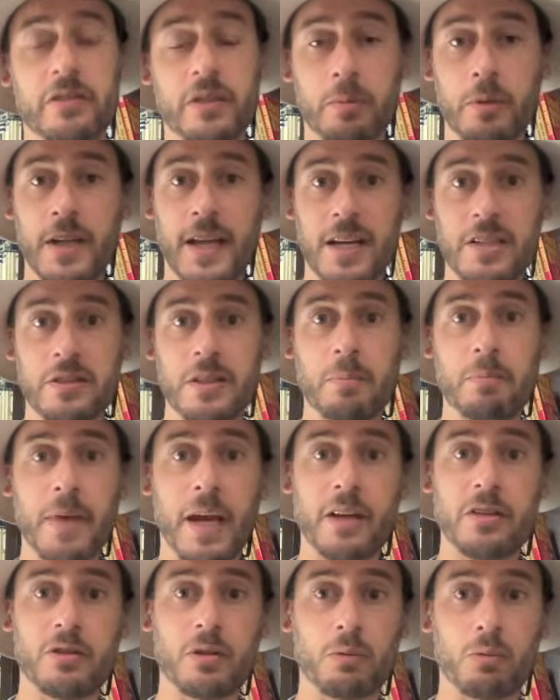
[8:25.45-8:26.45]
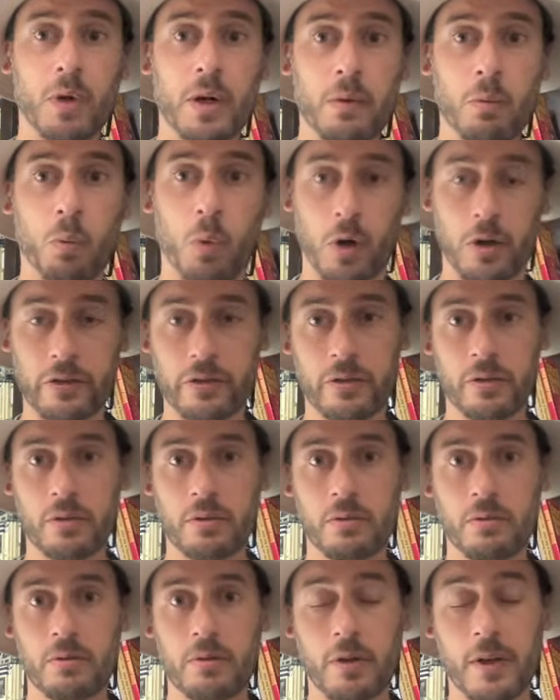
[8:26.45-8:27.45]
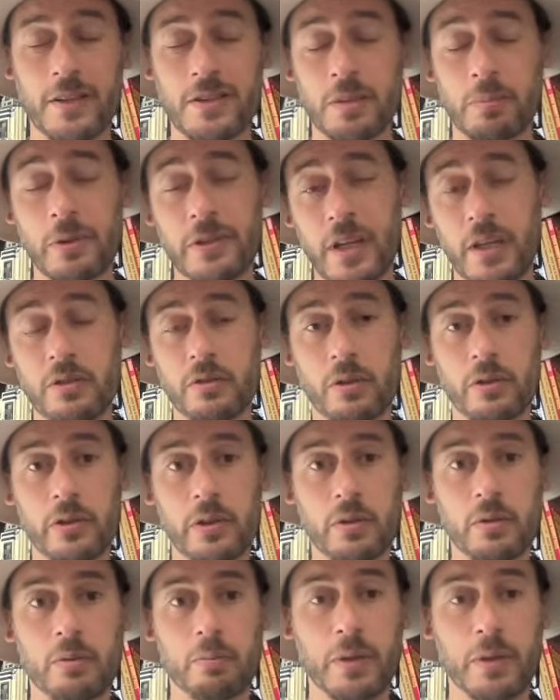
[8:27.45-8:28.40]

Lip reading: Someone that actually makes your run worse, or has the potential to,